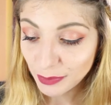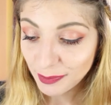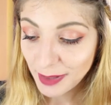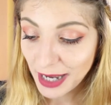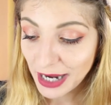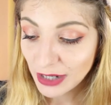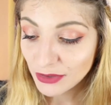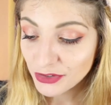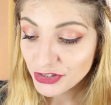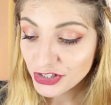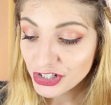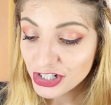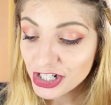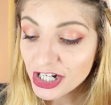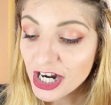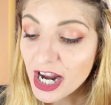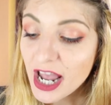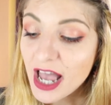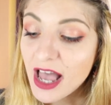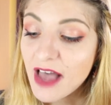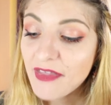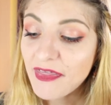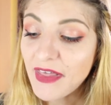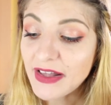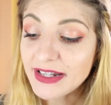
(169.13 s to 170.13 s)
powder
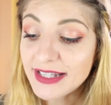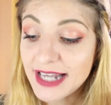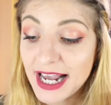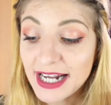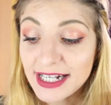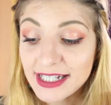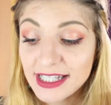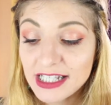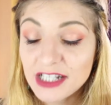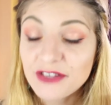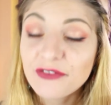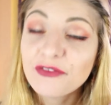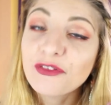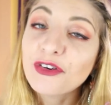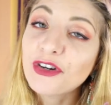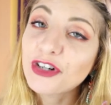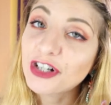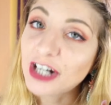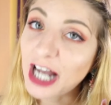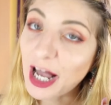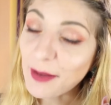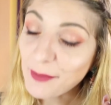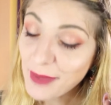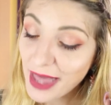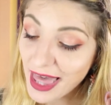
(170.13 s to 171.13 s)
that's excellent for
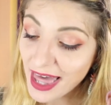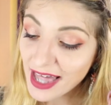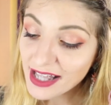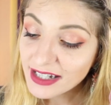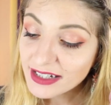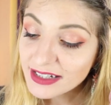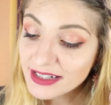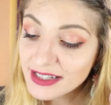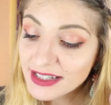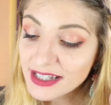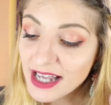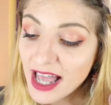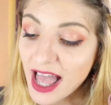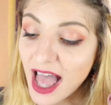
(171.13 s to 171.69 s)
gum health